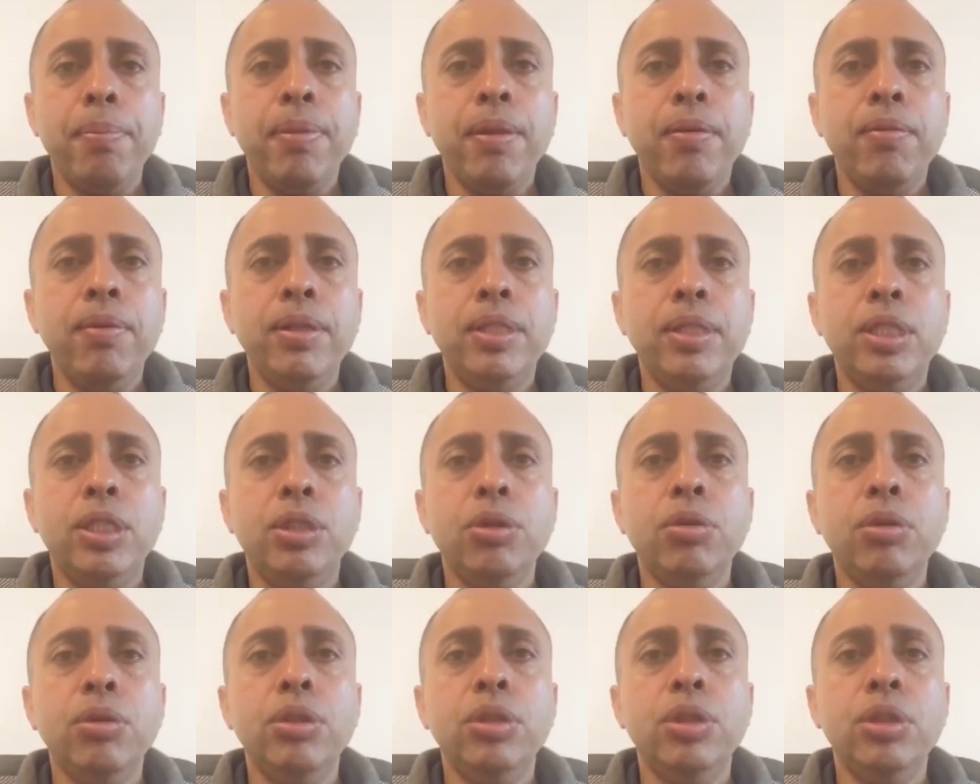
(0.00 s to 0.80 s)
which
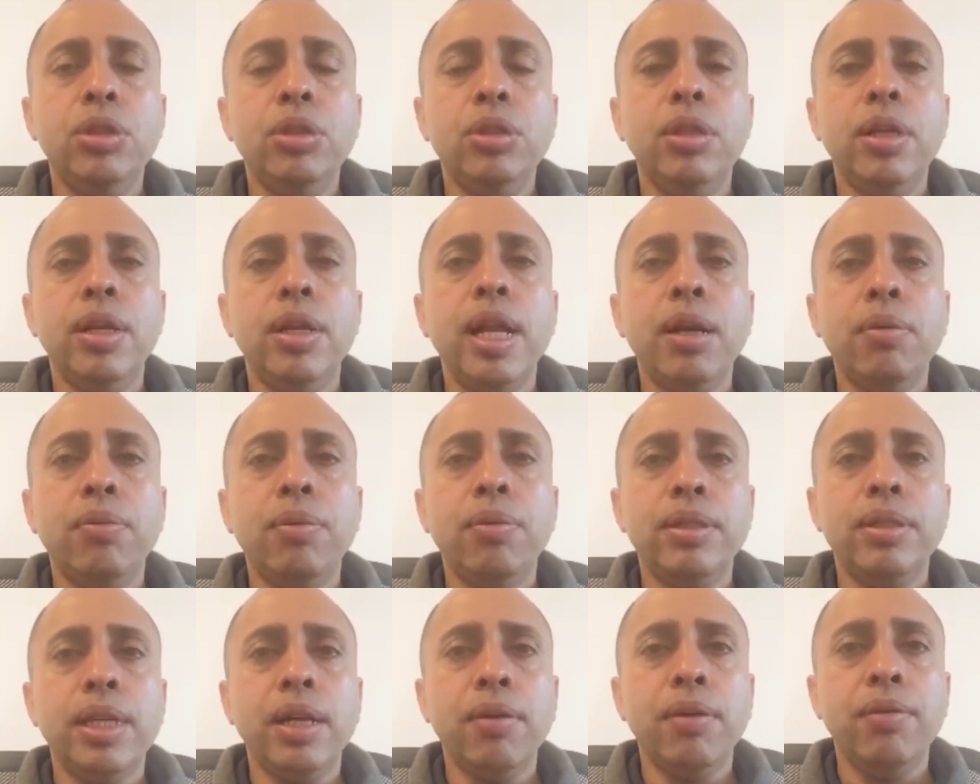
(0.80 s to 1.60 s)
shows you the
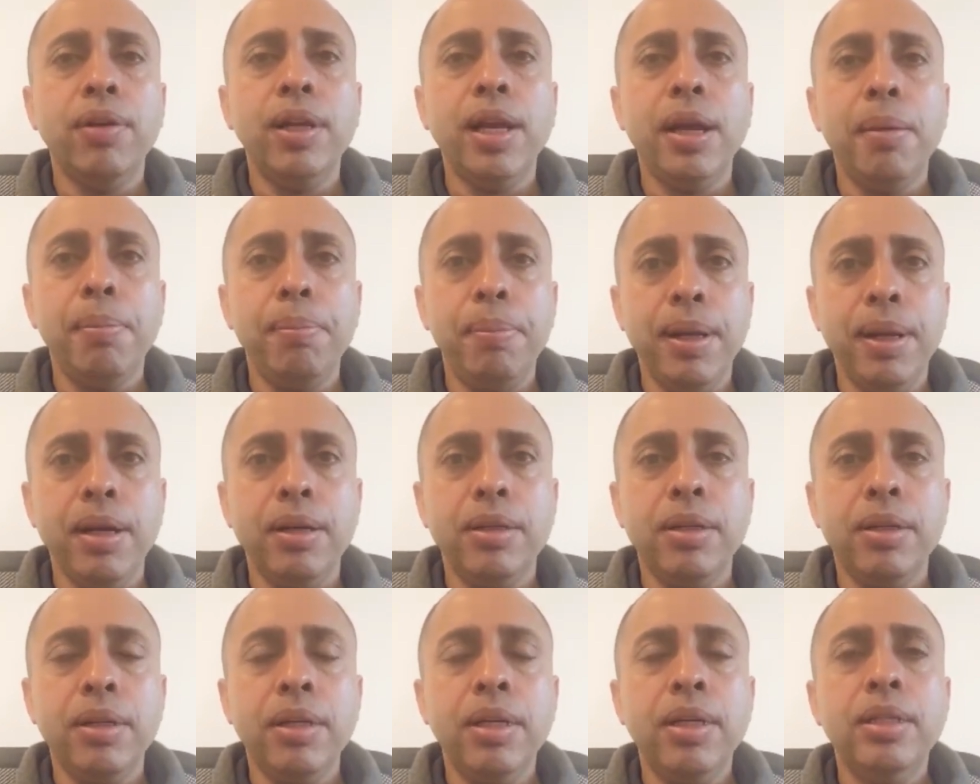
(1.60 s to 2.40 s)
networks that we have
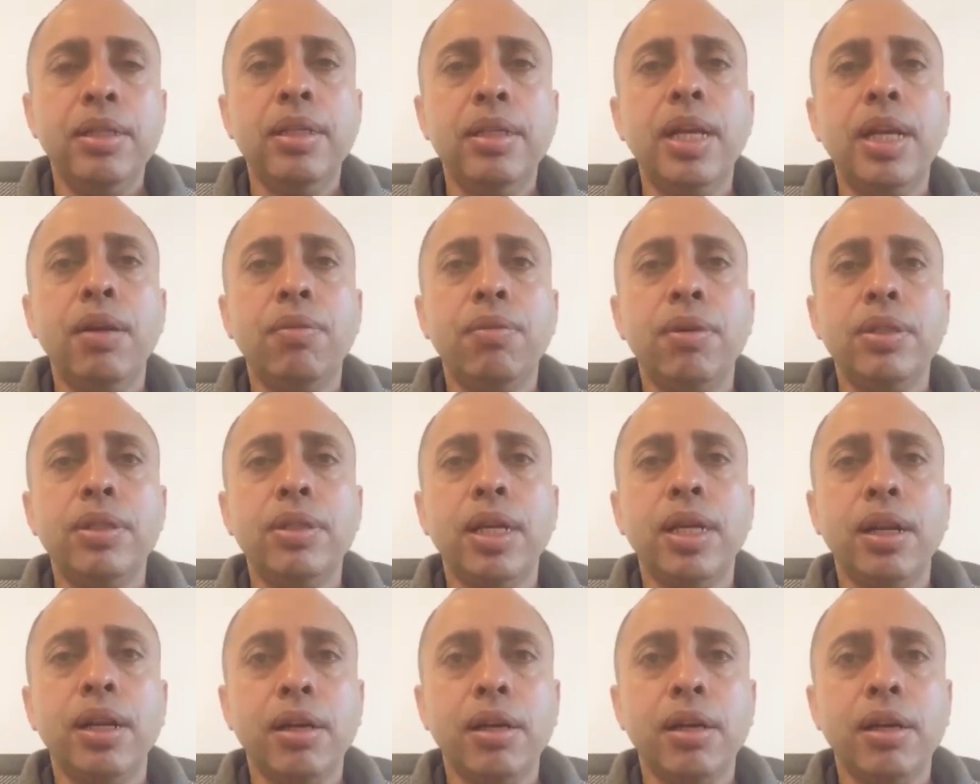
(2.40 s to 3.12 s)
built, the networks that are